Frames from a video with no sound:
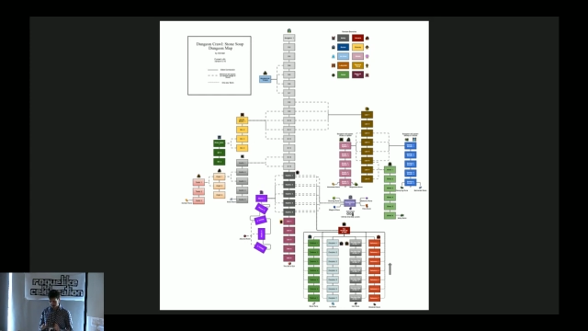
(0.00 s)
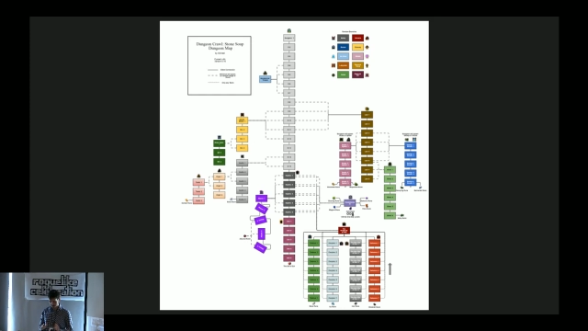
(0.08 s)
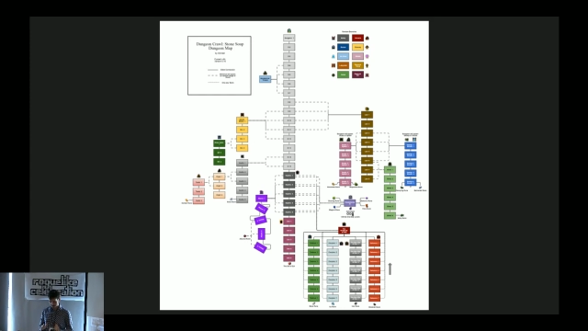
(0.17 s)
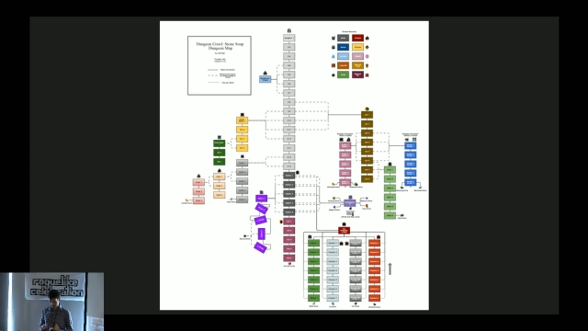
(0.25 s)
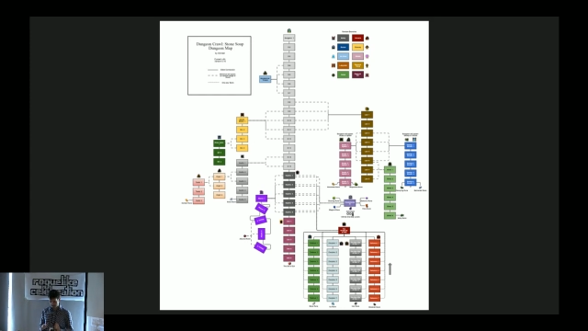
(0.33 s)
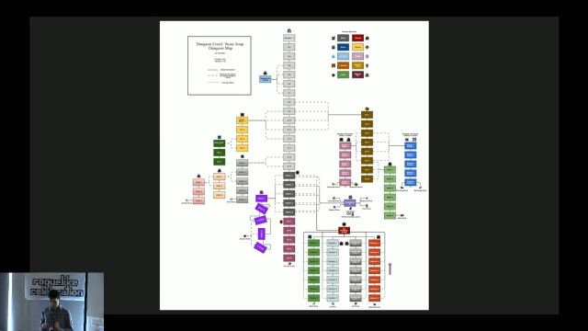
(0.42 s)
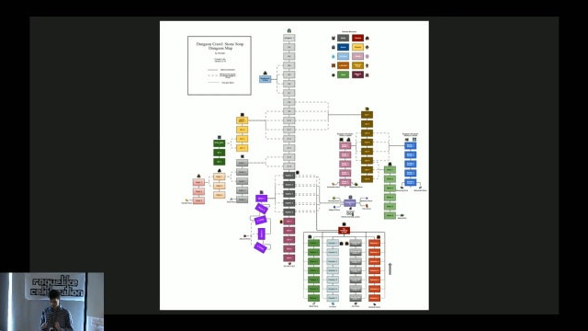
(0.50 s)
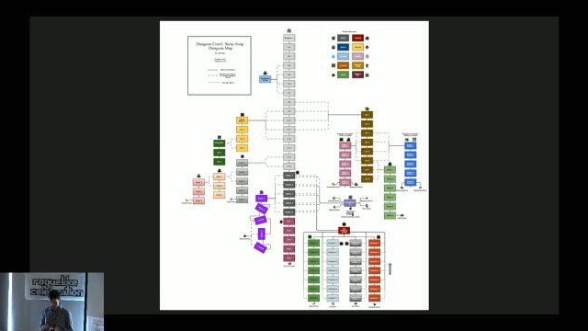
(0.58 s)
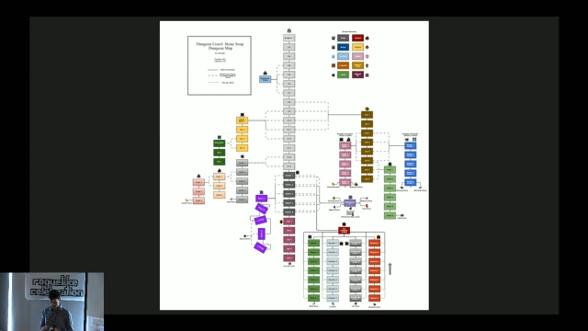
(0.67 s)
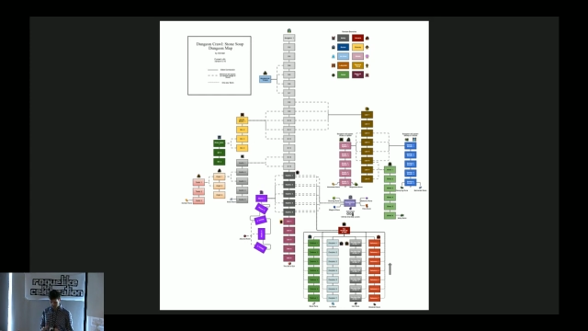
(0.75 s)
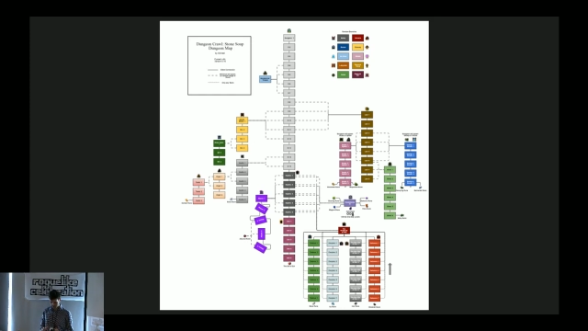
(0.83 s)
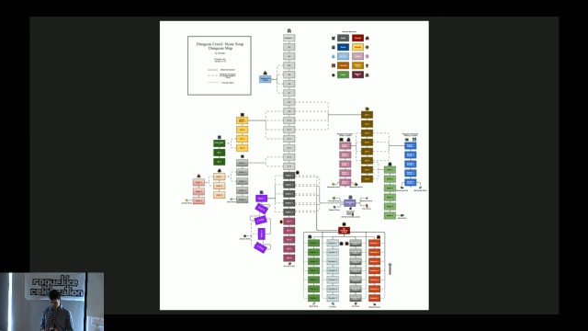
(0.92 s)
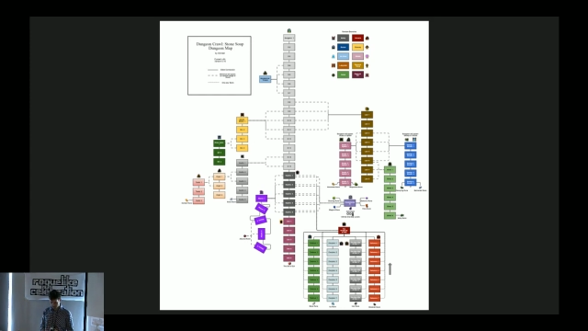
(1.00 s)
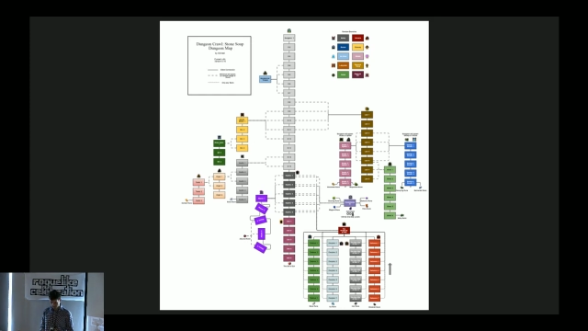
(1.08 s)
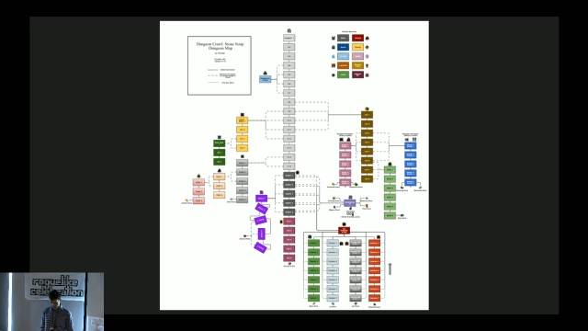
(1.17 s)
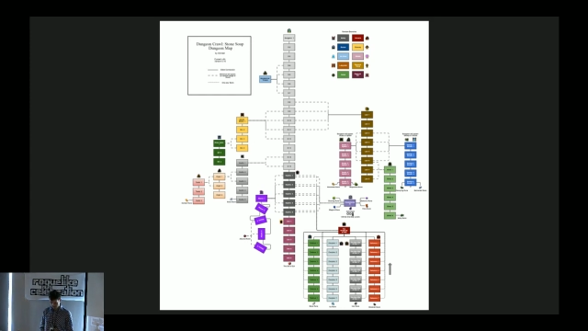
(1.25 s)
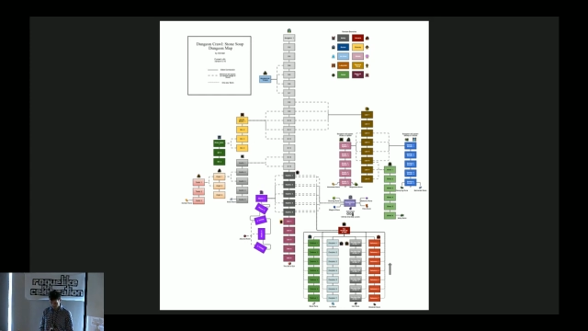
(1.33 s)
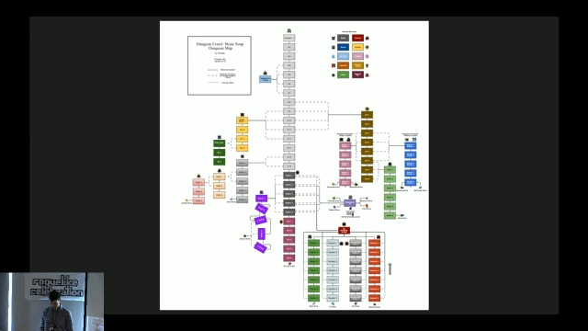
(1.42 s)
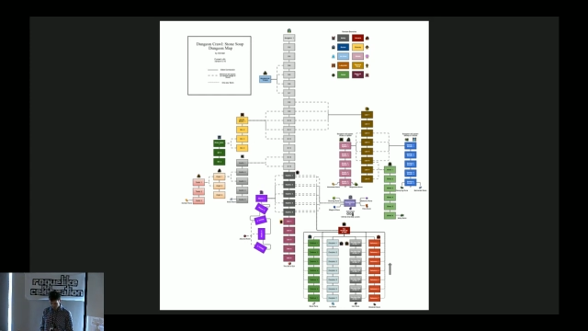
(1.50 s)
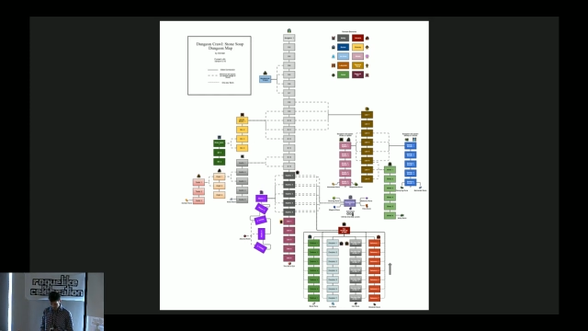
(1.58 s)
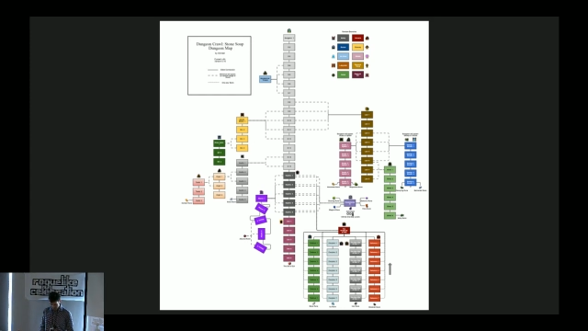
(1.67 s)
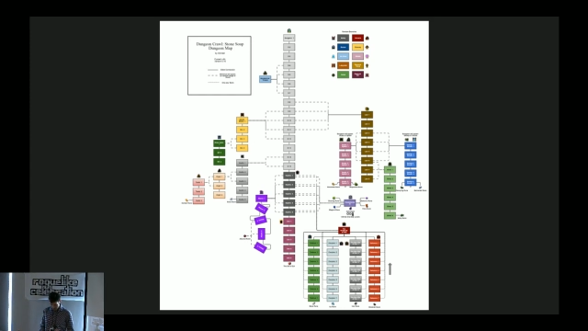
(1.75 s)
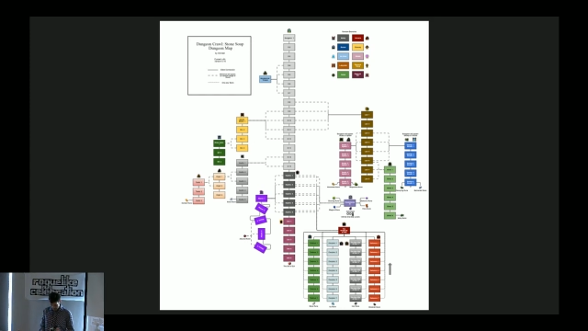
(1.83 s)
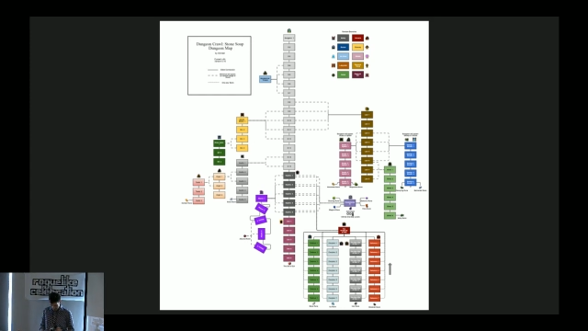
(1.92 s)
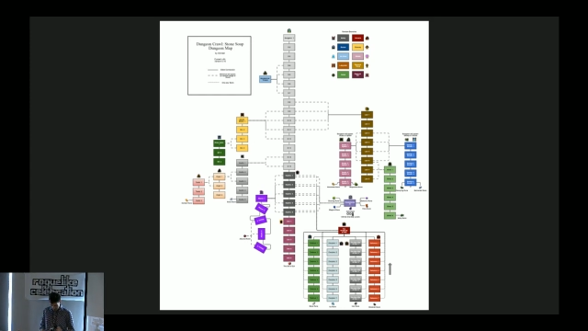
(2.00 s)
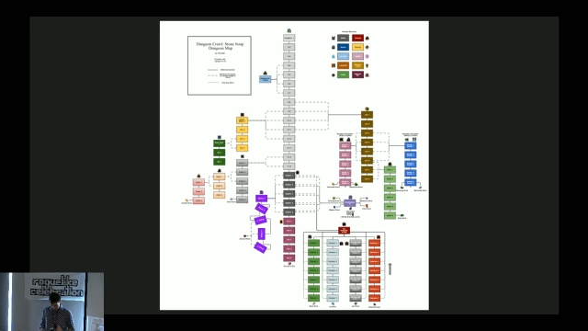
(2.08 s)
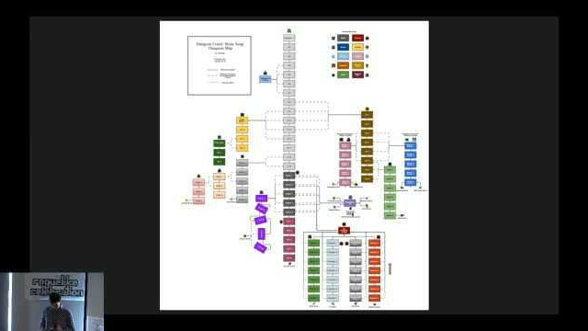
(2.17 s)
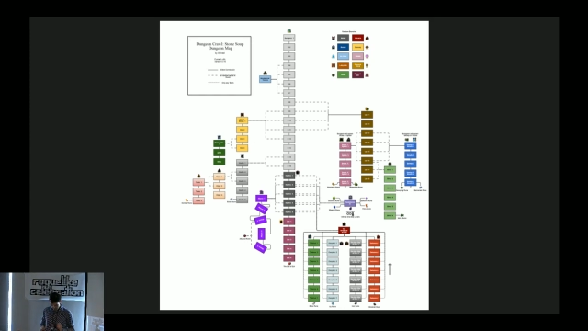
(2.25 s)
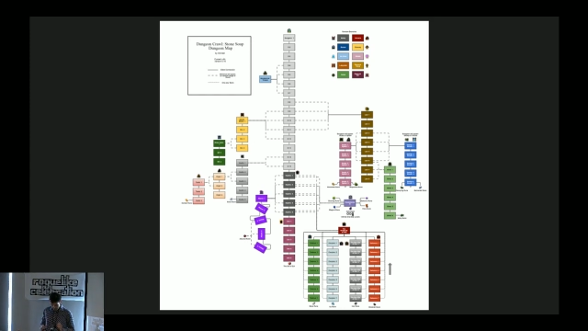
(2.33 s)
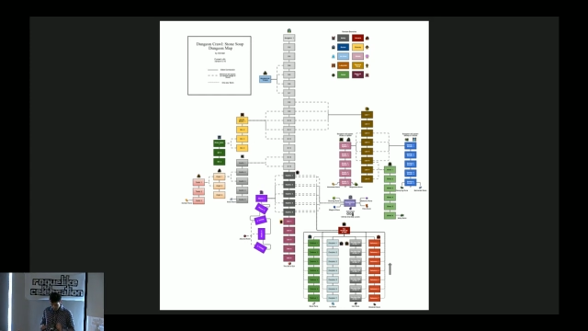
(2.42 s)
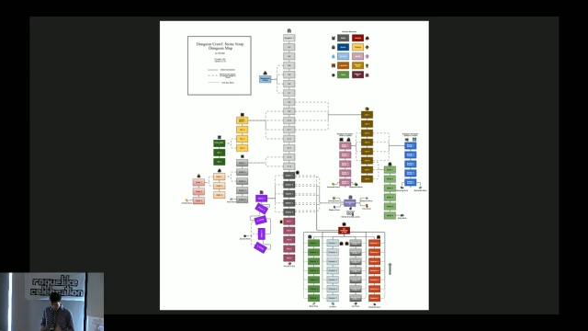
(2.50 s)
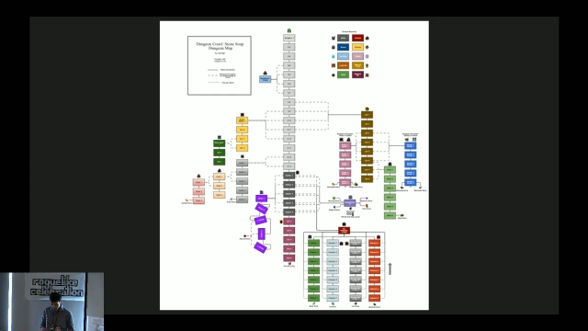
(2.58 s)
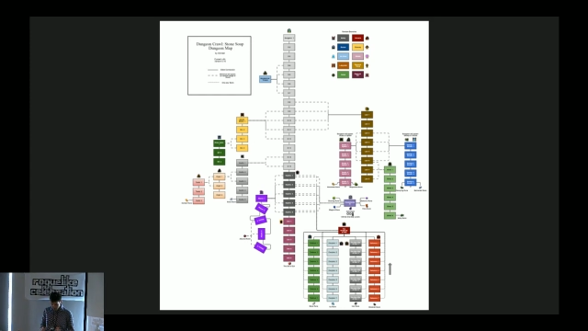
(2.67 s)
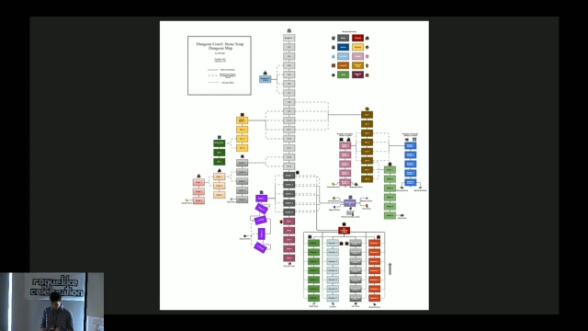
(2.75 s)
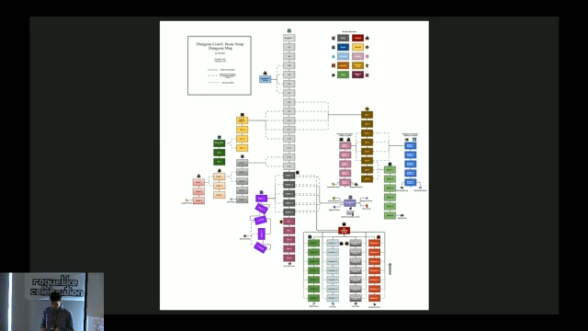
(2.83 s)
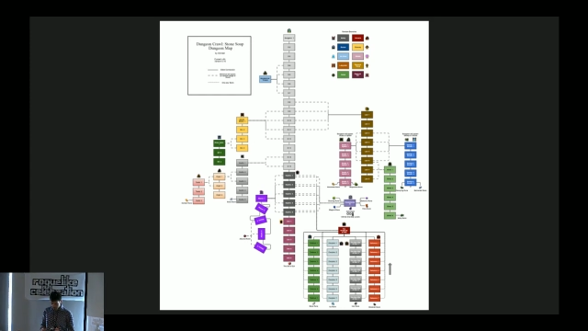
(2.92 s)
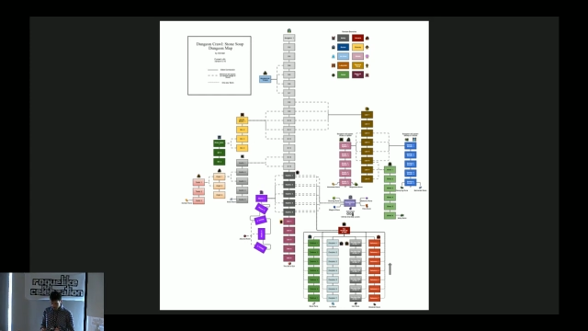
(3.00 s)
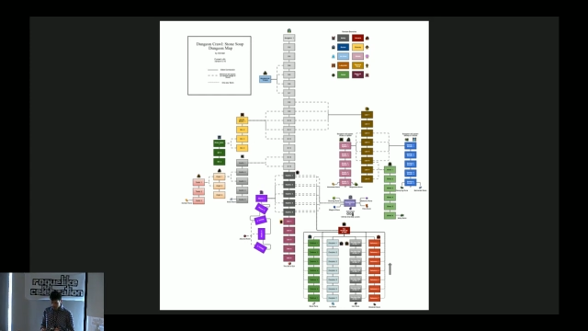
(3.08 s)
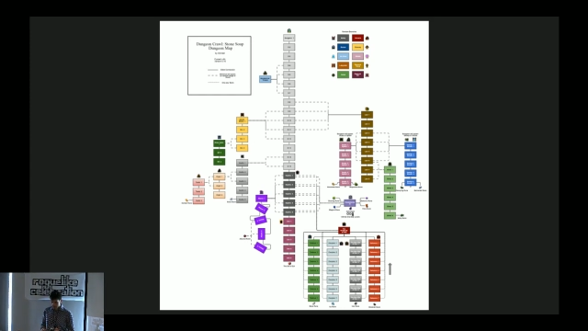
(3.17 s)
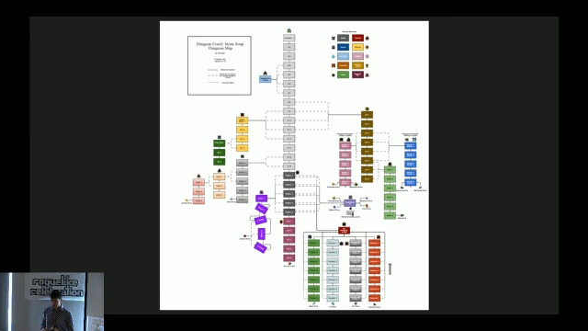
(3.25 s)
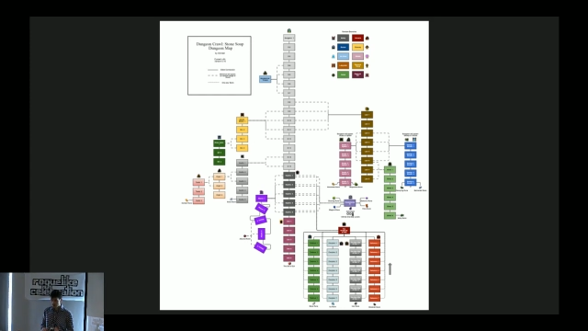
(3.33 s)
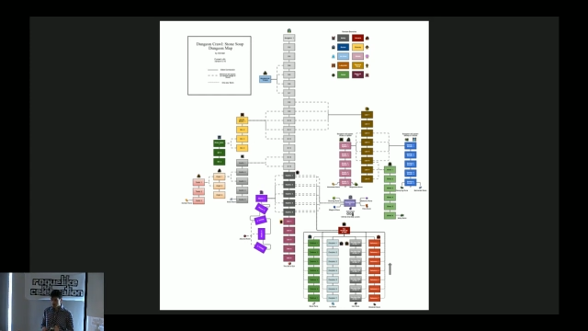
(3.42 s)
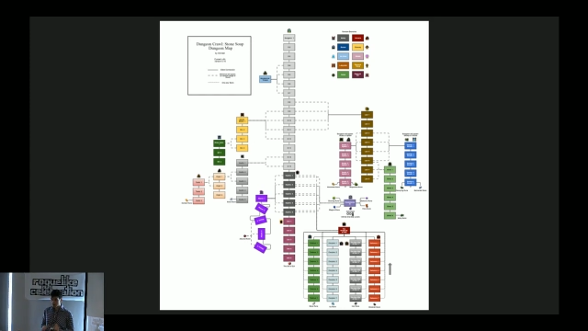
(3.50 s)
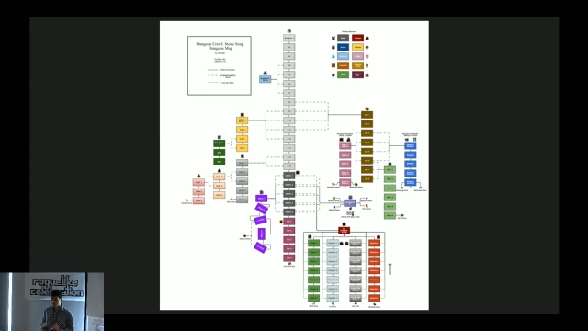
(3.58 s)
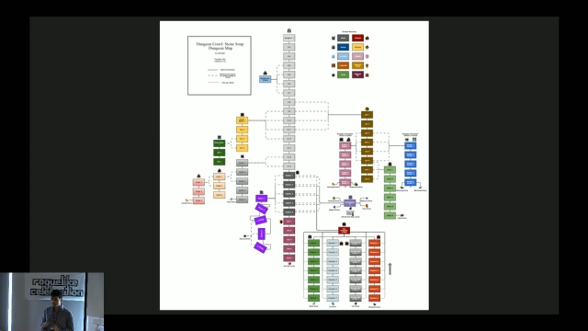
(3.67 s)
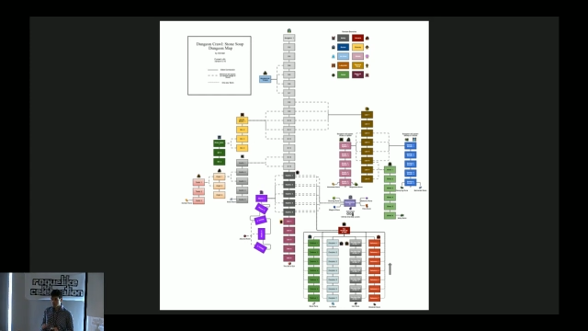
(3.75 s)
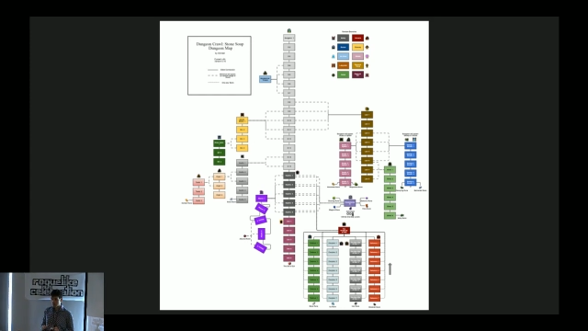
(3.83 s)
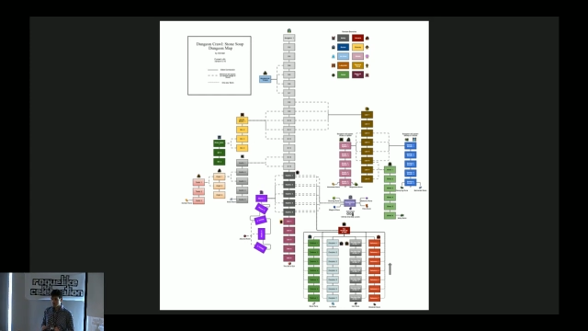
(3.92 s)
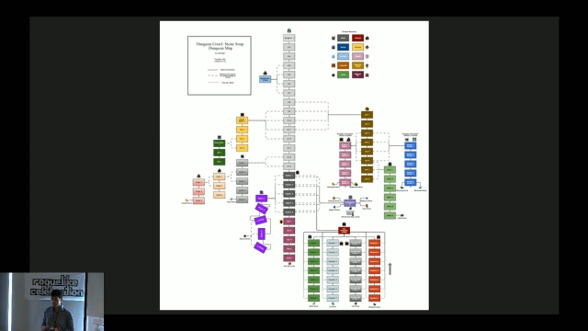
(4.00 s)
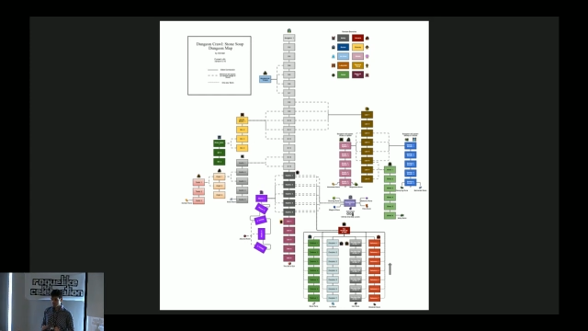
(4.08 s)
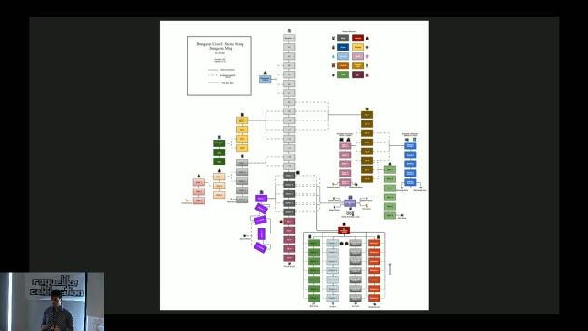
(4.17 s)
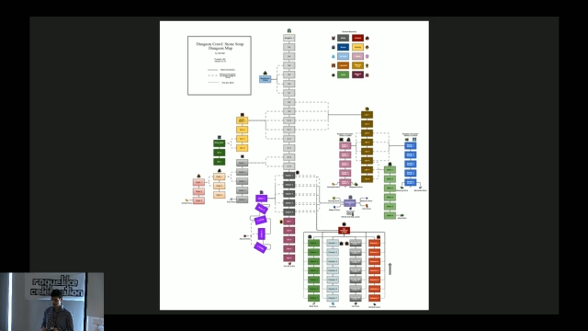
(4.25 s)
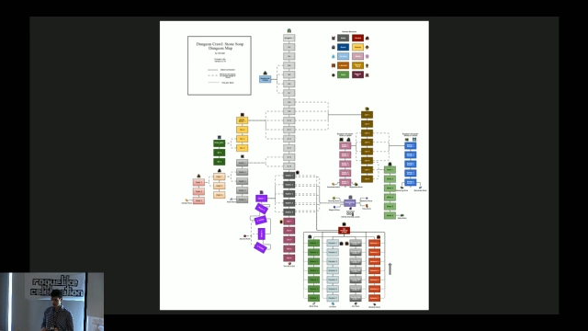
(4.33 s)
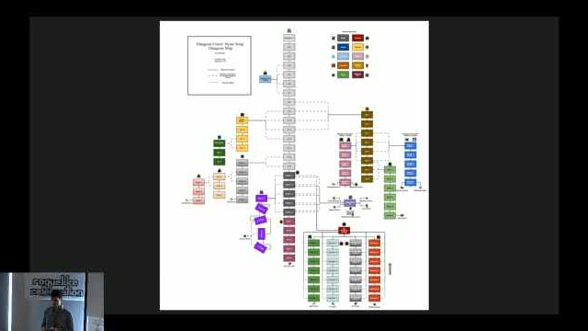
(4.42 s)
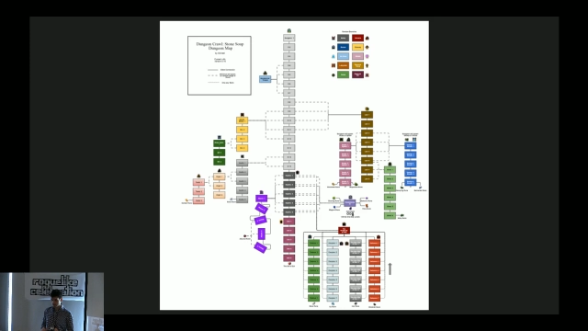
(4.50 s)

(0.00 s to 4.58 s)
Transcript: (no speaker visible)